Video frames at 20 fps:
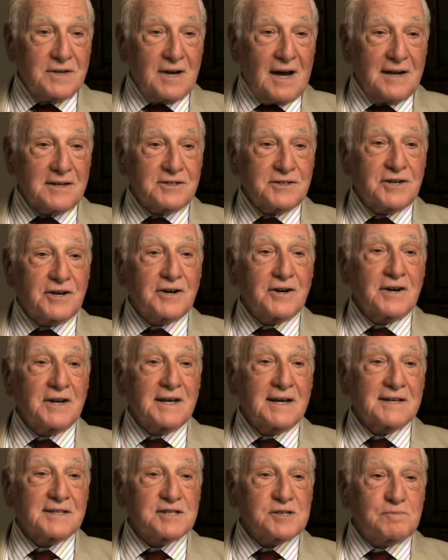not
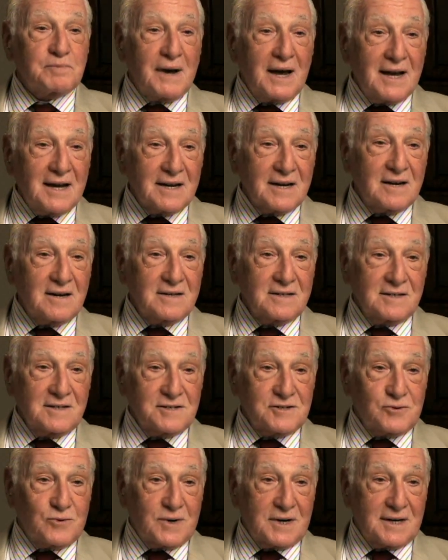turning its back on
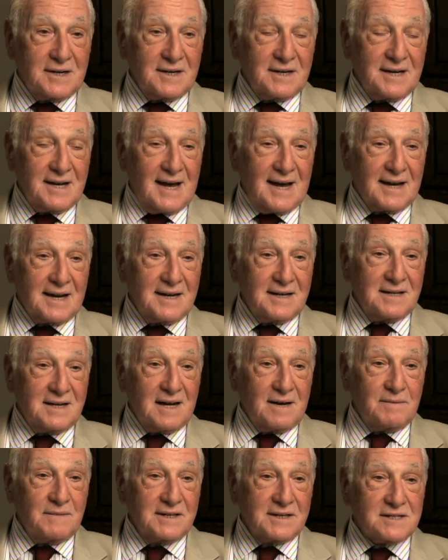Israeli
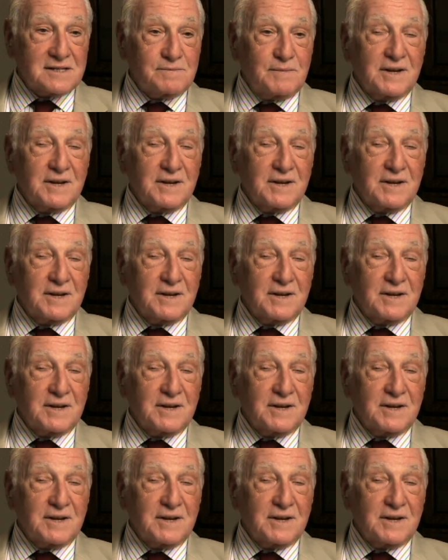academics,